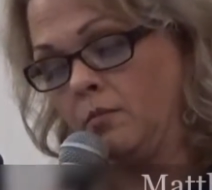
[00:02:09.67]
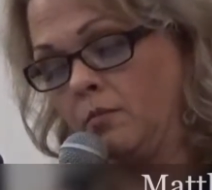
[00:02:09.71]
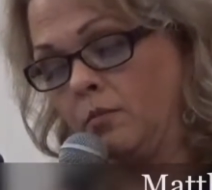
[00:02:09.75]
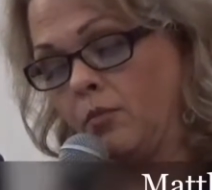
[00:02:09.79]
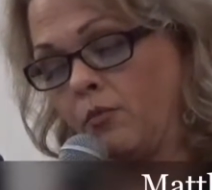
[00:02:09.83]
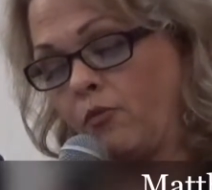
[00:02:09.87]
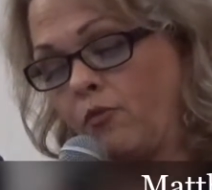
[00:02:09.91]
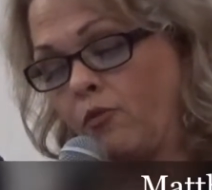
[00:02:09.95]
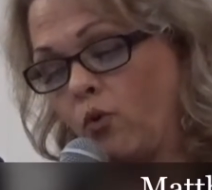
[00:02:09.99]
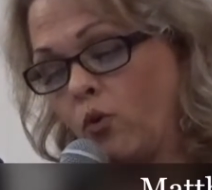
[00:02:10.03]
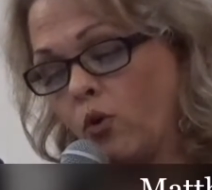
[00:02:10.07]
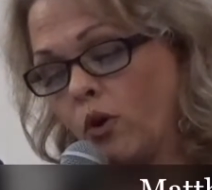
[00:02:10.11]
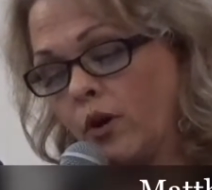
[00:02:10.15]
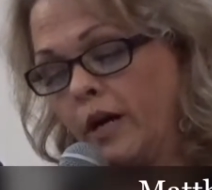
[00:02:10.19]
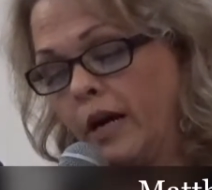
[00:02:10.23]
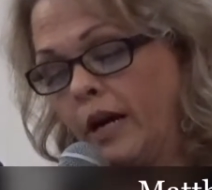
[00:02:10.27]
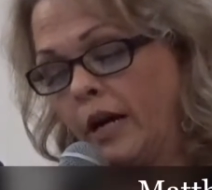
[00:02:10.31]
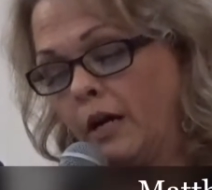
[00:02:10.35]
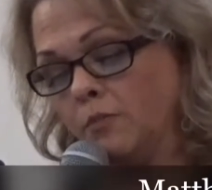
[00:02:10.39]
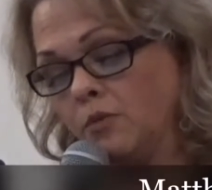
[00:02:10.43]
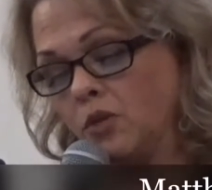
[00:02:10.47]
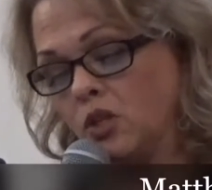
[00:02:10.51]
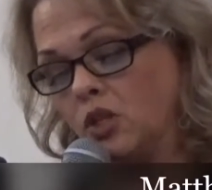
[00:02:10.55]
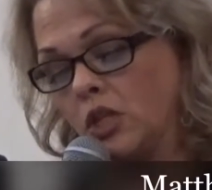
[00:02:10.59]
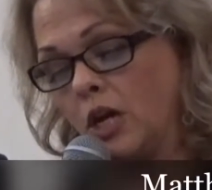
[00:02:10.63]
Before
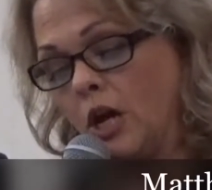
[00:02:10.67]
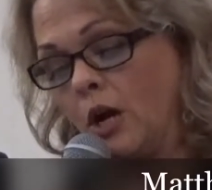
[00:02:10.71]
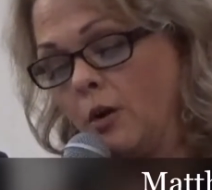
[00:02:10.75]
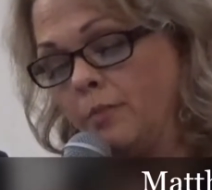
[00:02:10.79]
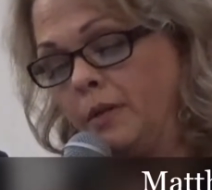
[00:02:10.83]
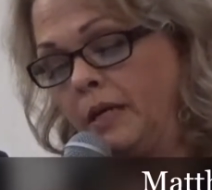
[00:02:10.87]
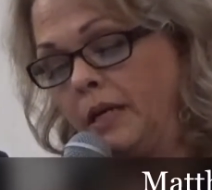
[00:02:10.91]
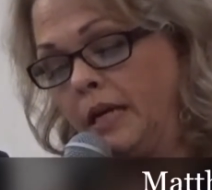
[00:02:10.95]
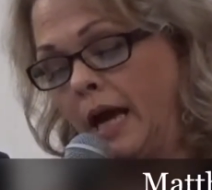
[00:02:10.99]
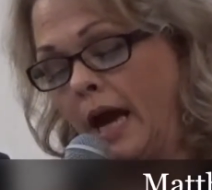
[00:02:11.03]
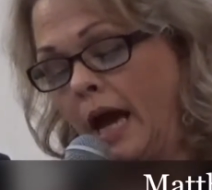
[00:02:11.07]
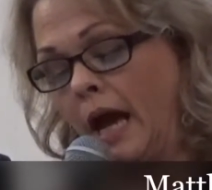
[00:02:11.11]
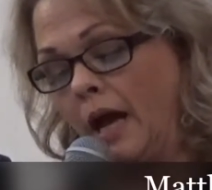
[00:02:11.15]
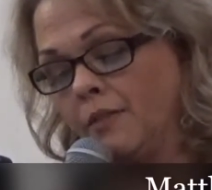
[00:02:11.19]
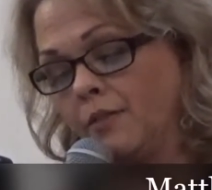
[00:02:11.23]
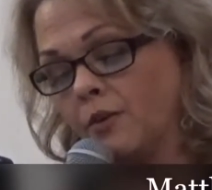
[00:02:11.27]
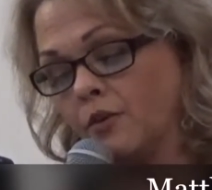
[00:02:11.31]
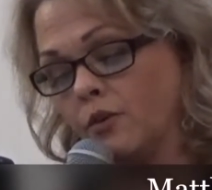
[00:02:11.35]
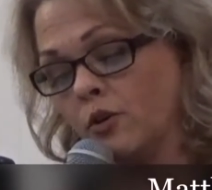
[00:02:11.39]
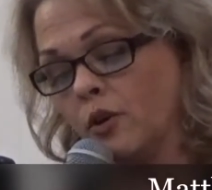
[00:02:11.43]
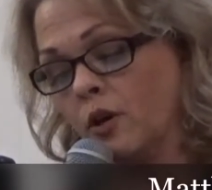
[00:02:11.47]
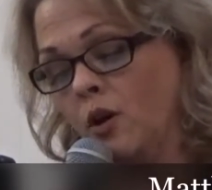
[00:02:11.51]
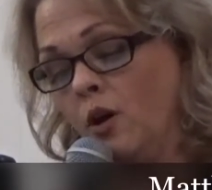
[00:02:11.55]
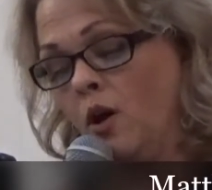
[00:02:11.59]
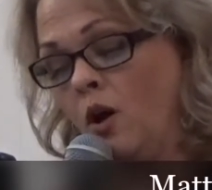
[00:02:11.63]
Him shall be
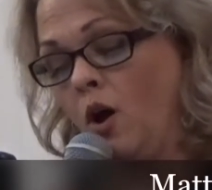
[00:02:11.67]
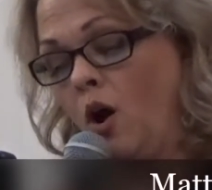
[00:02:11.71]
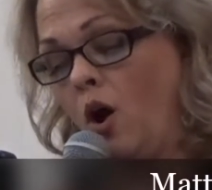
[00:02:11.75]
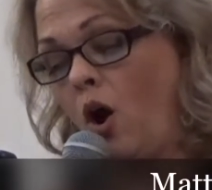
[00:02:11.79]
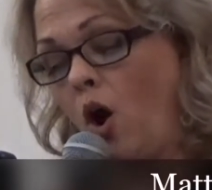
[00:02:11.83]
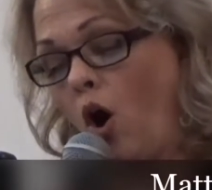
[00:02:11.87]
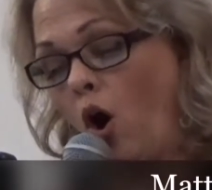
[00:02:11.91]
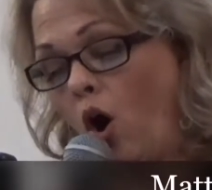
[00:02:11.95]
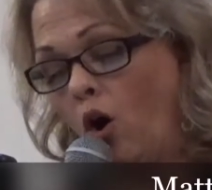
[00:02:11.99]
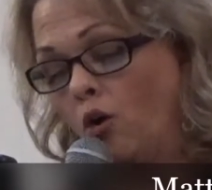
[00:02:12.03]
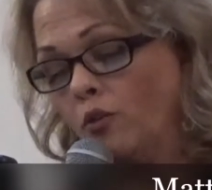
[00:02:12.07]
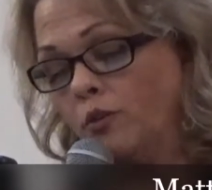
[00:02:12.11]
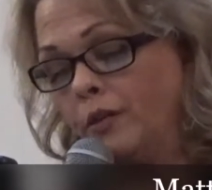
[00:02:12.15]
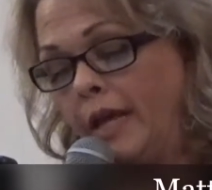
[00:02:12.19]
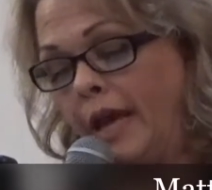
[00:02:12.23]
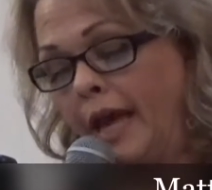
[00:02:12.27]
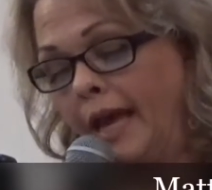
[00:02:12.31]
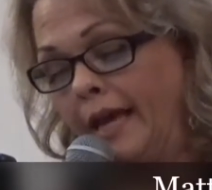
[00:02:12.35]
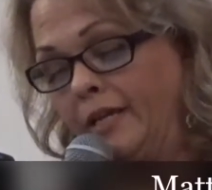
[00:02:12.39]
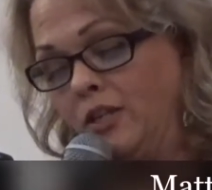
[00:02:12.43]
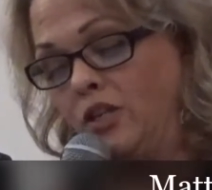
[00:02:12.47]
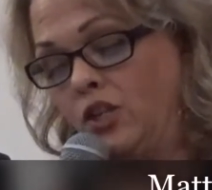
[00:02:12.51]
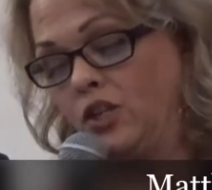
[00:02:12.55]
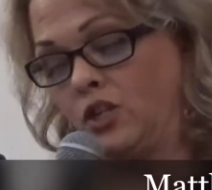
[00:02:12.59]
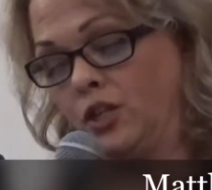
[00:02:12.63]
gathered all
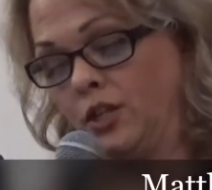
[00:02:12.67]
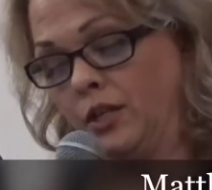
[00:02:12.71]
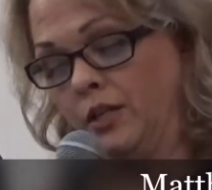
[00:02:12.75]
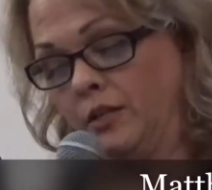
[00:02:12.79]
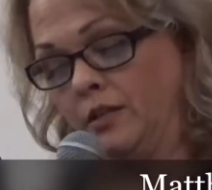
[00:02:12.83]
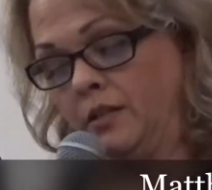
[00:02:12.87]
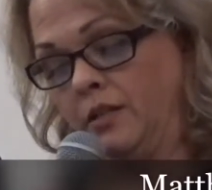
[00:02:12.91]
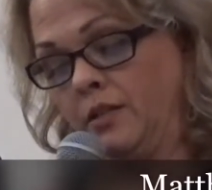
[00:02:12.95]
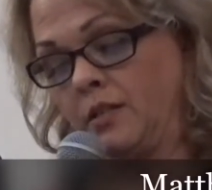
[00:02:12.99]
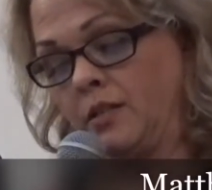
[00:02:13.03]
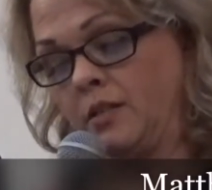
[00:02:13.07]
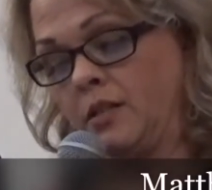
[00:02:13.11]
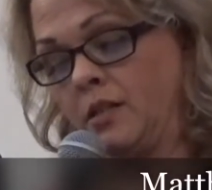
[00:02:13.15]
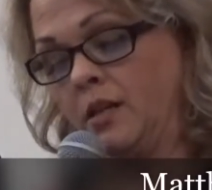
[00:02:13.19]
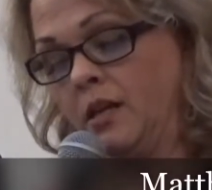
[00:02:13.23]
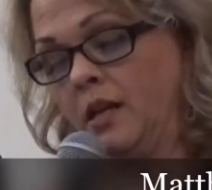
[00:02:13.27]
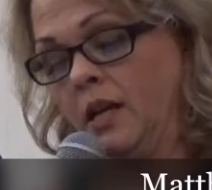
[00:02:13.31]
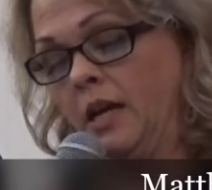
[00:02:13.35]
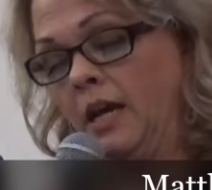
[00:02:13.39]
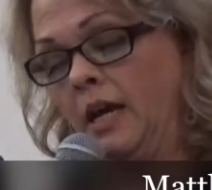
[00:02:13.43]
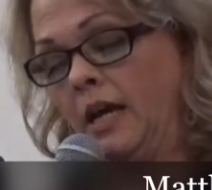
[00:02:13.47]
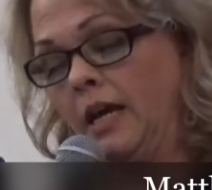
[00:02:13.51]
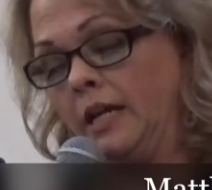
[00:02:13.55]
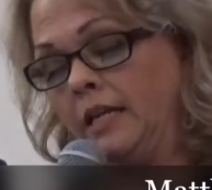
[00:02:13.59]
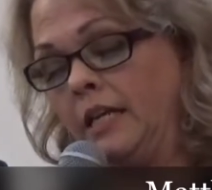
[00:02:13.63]
nations,
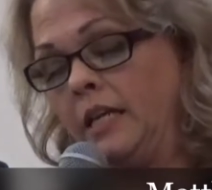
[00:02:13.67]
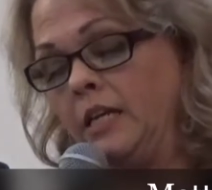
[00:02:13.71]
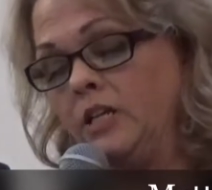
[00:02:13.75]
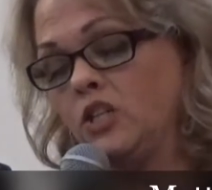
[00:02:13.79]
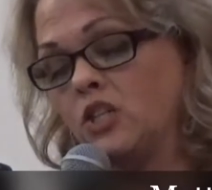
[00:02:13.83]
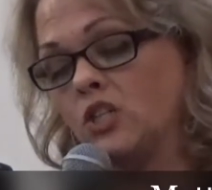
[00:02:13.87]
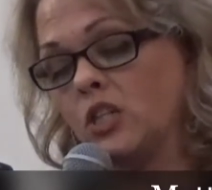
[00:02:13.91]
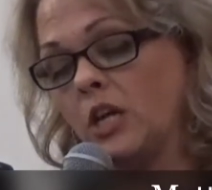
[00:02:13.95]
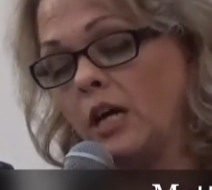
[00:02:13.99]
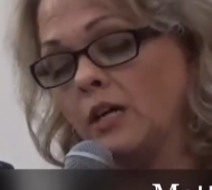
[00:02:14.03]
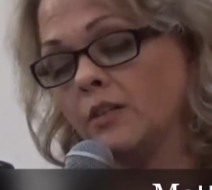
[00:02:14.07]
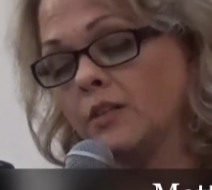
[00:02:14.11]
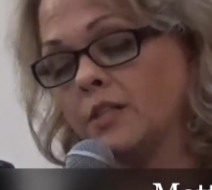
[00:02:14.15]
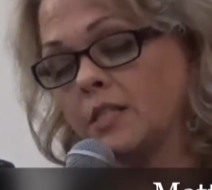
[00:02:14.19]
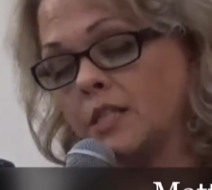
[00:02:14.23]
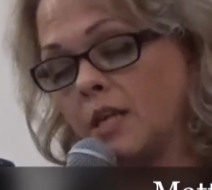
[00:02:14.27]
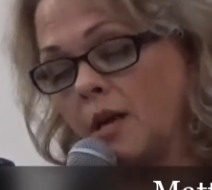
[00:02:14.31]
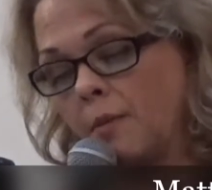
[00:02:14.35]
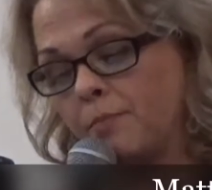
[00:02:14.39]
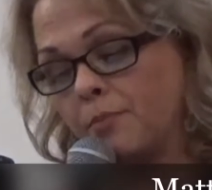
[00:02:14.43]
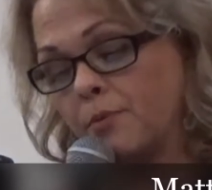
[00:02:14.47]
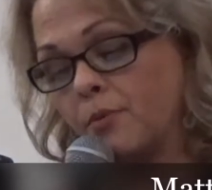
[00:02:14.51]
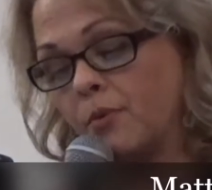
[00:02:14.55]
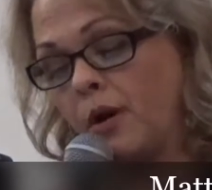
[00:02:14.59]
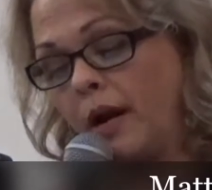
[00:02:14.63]
and He shall
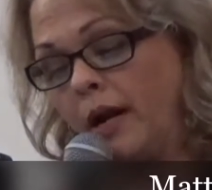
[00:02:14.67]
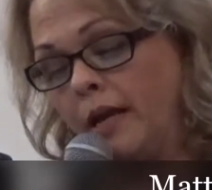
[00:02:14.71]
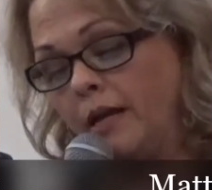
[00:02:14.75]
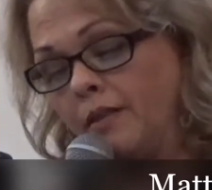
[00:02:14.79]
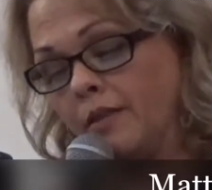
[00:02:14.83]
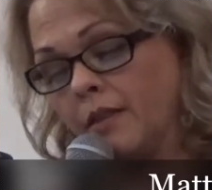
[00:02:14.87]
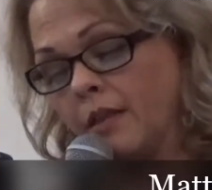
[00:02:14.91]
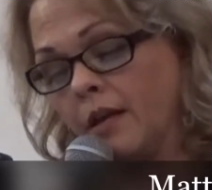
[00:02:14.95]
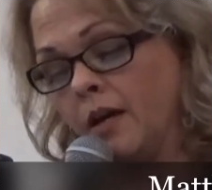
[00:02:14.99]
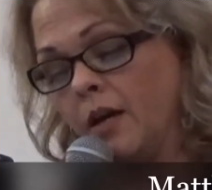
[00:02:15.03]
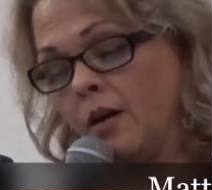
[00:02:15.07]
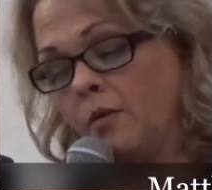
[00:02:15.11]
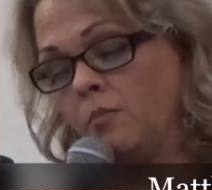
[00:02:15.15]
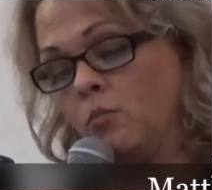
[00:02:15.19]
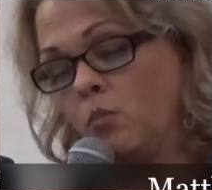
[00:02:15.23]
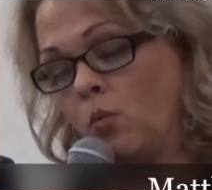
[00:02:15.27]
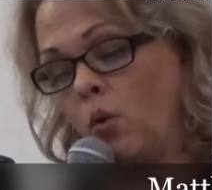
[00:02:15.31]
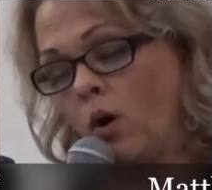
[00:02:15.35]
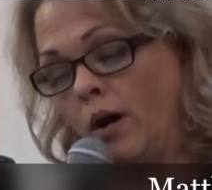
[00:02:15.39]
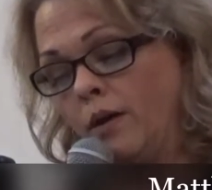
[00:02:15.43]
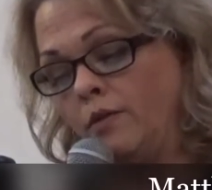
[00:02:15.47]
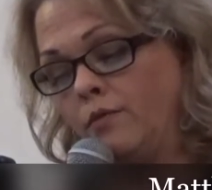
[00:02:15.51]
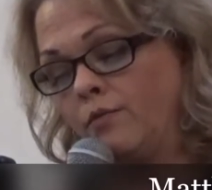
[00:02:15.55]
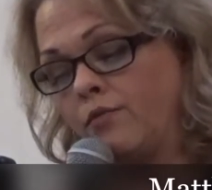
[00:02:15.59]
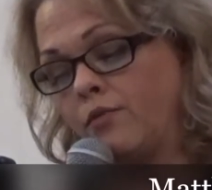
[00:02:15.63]
separate them
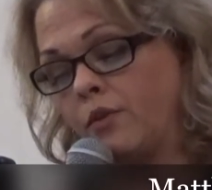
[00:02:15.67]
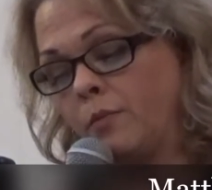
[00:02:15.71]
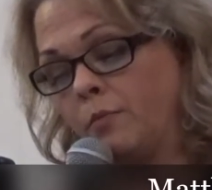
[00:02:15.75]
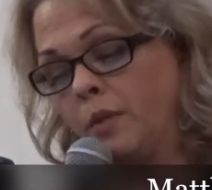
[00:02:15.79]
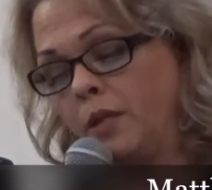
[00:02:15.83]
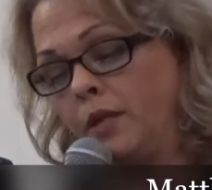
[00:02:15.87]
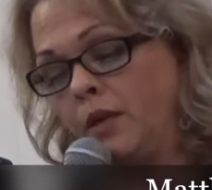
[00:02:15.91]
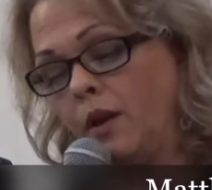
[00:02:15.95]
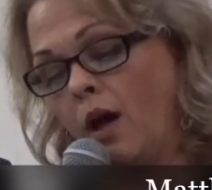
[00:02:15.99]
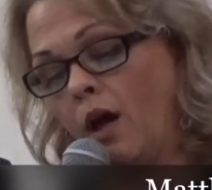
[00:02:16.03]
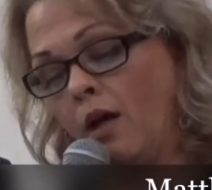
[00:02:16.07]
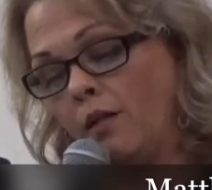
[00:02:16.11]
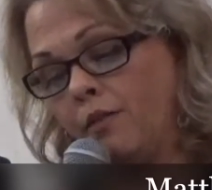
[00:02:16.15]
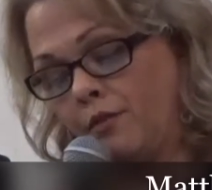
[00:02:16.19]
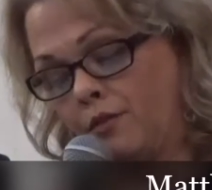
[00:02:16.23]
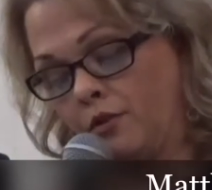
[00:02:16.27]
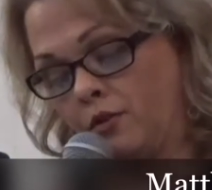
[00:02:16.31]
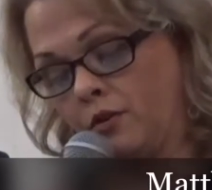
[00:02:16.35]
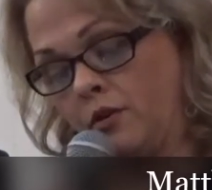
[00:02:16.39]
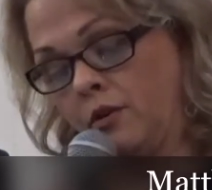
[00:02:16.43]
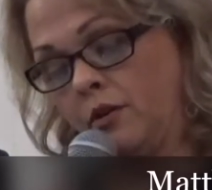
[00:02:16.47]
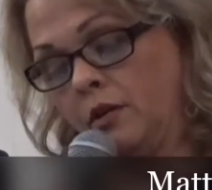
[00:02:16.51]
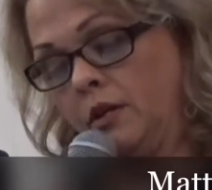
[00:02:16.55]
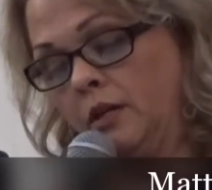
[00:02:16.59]
one from another,